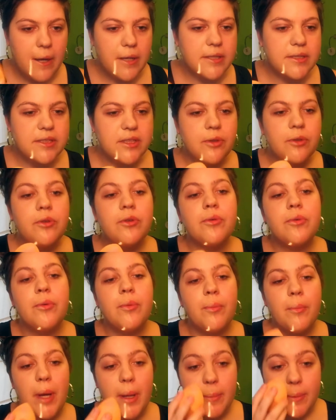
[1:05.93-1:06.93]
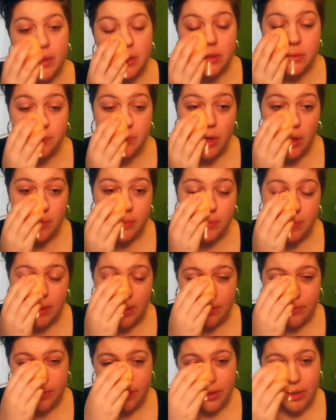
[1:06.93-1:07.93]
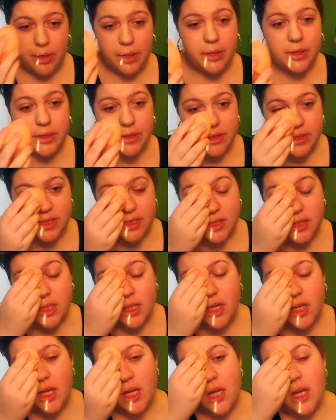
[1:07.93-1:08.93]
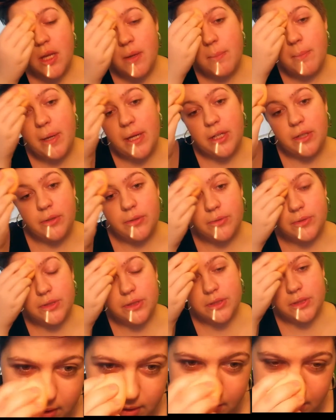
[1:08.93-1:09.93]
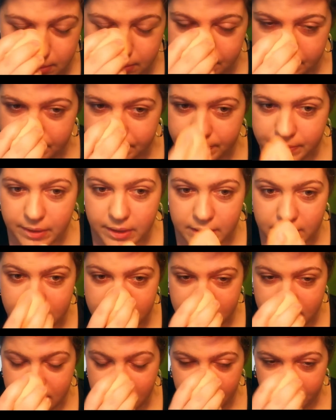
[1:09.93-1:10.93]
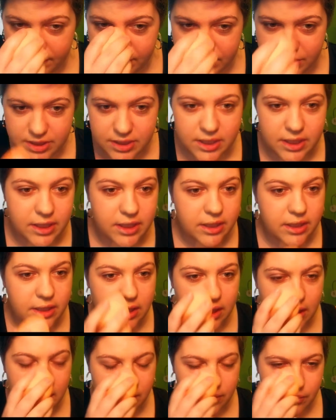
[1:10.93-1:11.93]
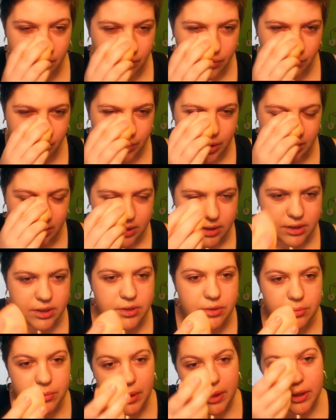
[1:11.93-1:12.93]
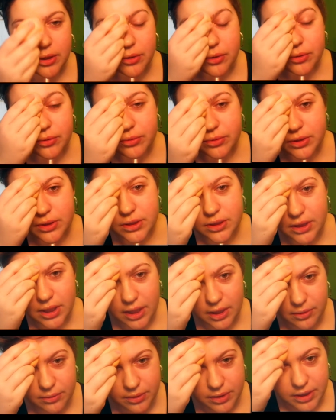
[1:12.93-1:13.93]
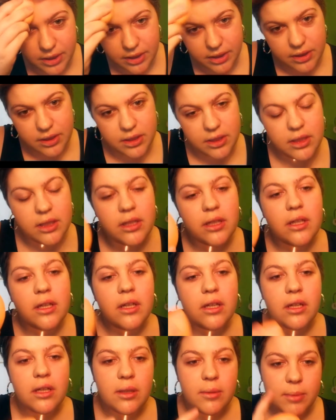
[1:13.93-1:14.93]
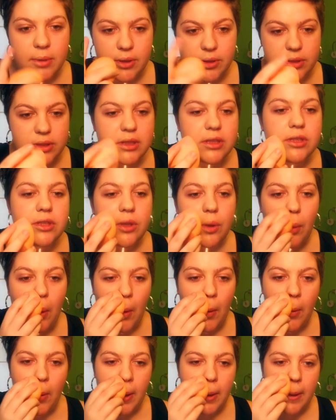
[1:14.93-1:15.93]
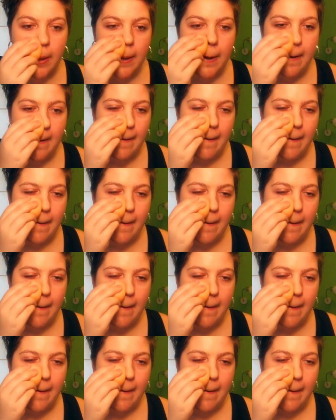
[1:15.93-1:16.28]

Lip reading: So my biggest problem area is my nose. It's never sticking like really to my nose area because it's so oily.